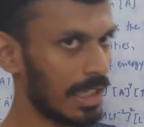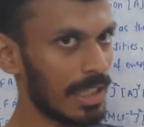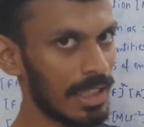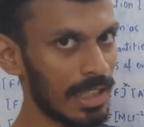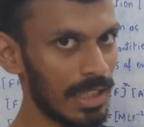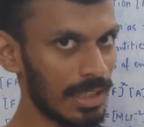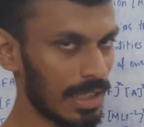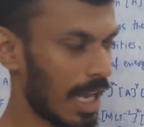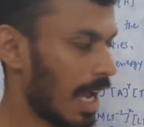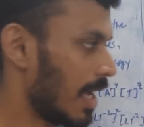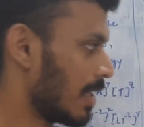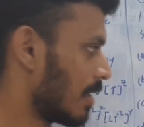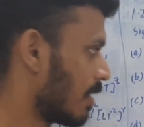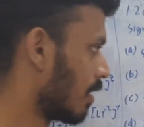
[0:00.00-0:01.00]
digits
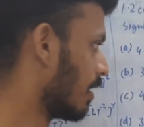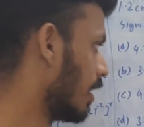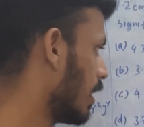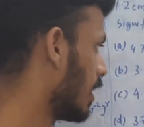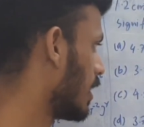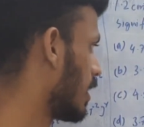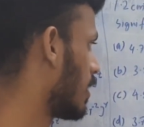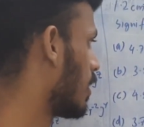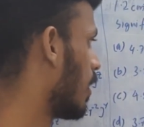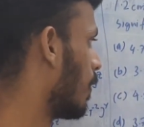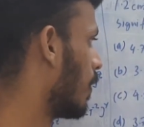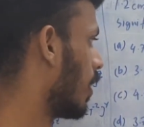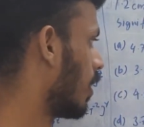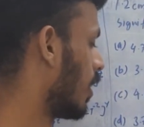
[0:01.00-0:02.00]
as the least
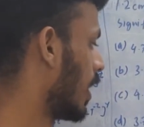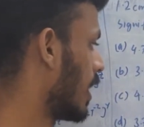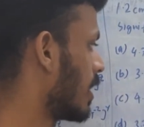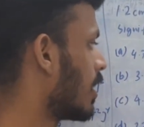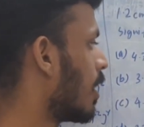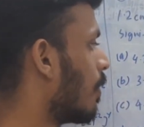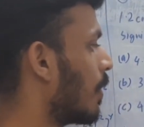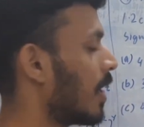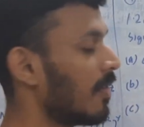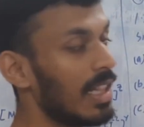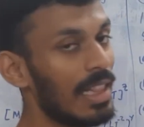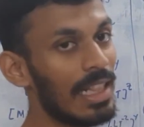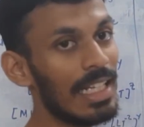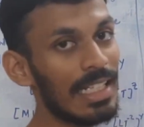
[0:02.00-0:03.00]
num uh, as the number
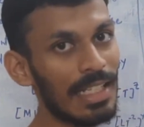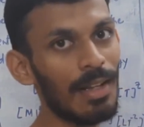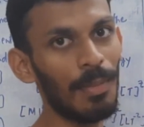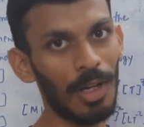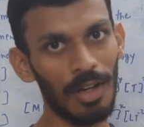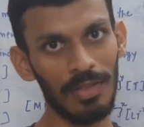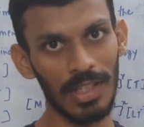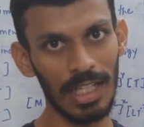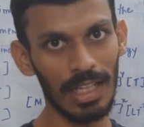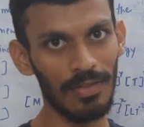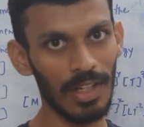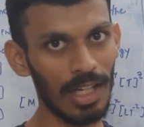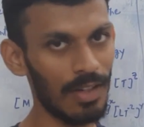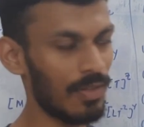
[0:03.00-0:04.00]
with least number of
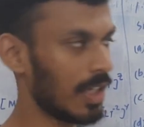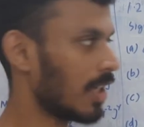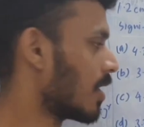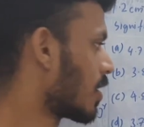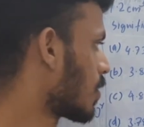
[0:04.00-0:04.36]
significant figures.